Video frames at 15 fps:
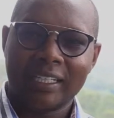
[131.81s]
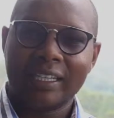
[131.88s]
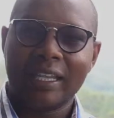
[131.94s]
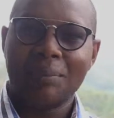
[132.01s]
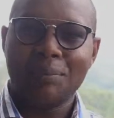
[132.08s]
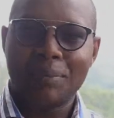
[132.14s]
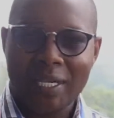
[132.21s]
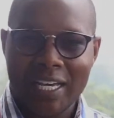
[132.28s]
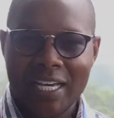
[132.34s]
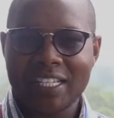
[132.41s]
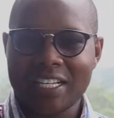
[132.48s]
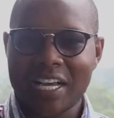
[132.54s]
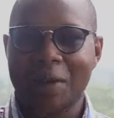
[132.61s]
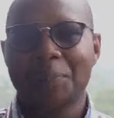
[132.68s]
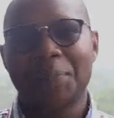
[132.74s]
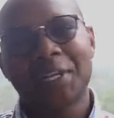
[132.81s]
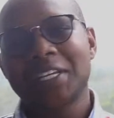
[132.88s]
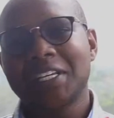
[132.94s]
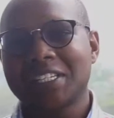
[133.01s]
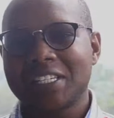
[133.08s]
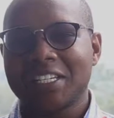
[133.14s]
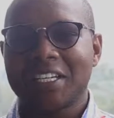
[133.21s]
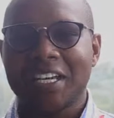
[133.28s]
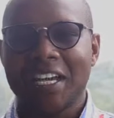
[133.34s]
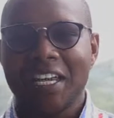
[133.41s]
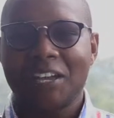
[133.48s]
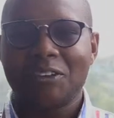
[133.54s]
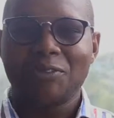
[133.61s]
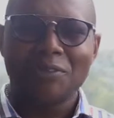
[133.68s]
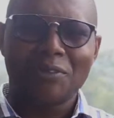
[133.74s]
The biggest companies in
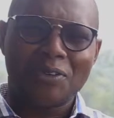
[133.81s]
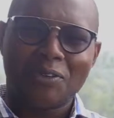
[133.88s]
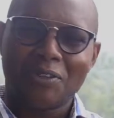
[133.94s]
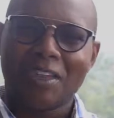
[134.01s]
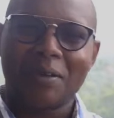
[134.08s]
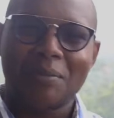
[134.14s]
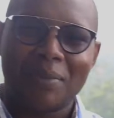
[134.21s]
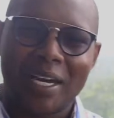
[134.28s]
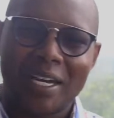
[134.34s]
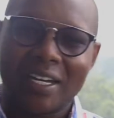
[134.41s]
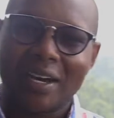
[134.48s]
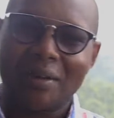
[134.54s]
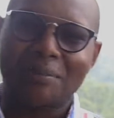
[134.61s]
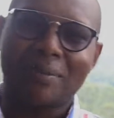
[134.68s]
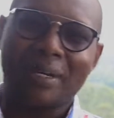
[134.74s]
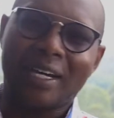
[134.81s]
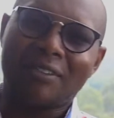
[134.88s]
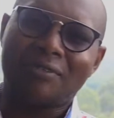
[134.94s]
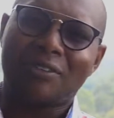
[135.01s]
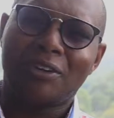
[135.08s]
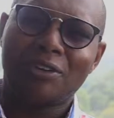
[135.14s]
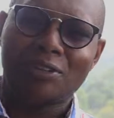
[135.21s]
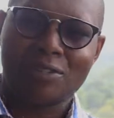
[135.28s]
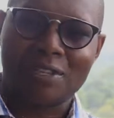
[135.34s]
Kenya, you know them by number. I've gone to